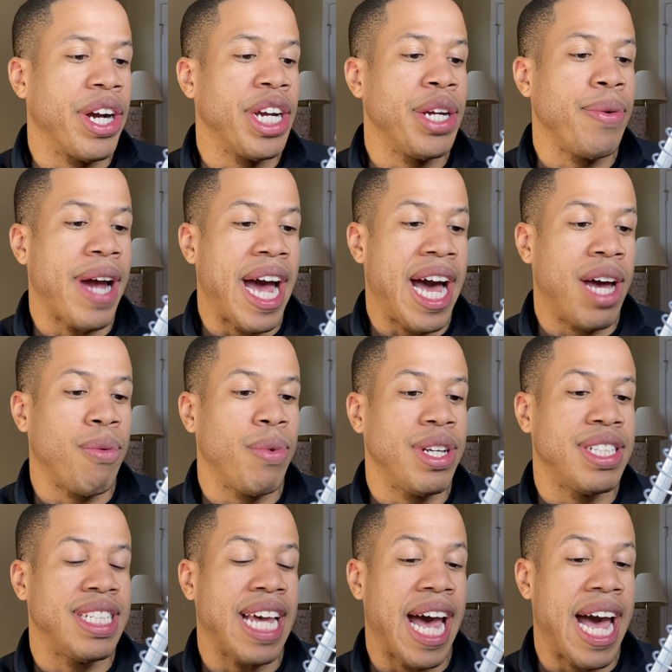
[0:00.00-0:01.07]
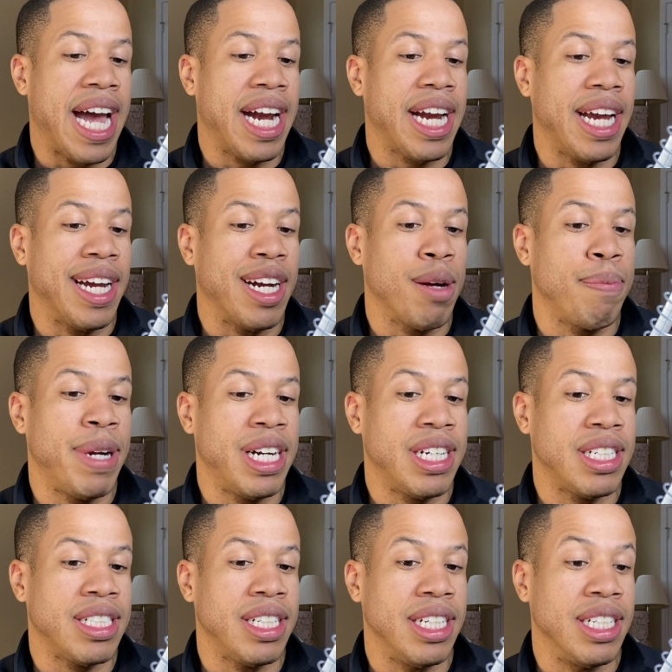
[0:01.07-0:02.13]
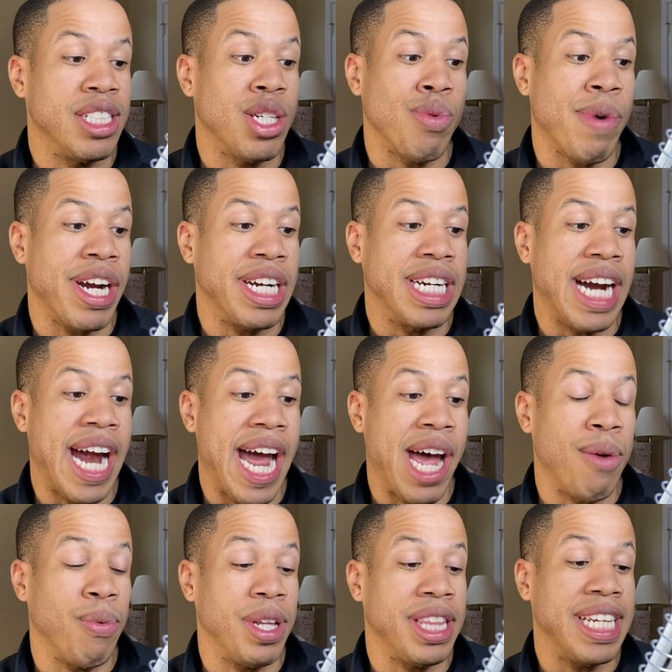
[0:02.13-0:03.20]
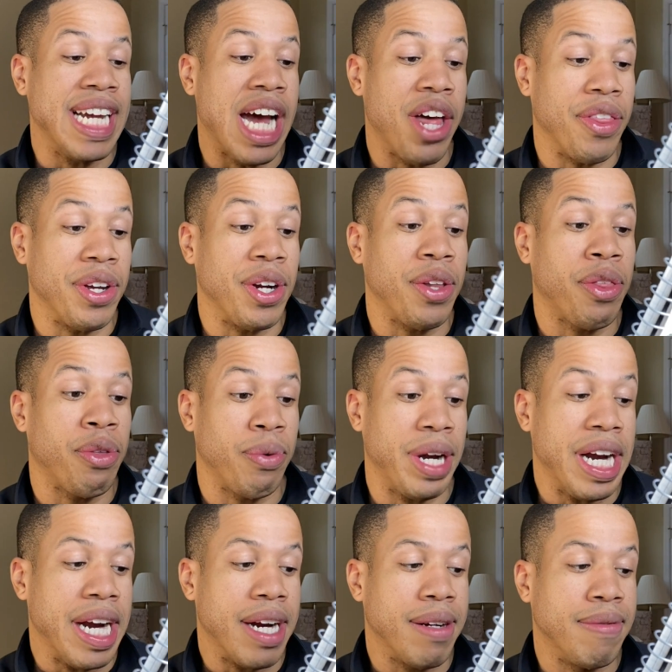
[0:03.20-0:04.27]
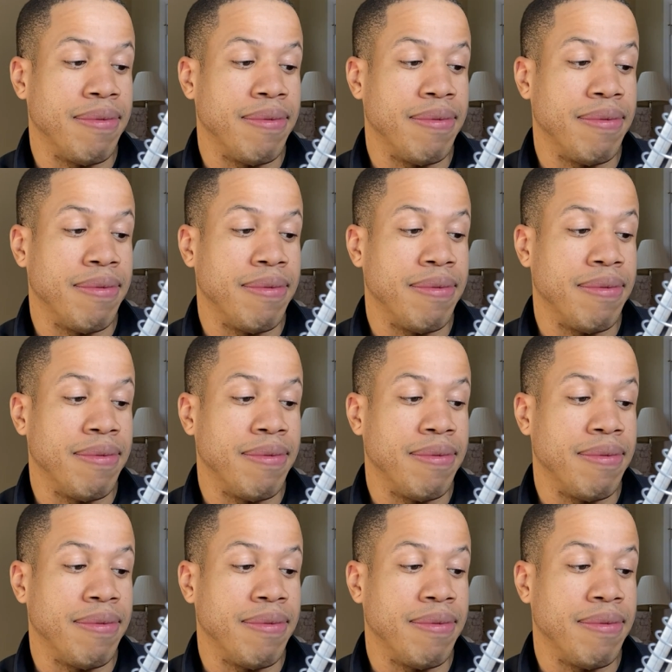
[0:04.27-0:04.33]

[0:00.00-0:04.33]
are you at with Zac in comparison to where you're at with the other three?"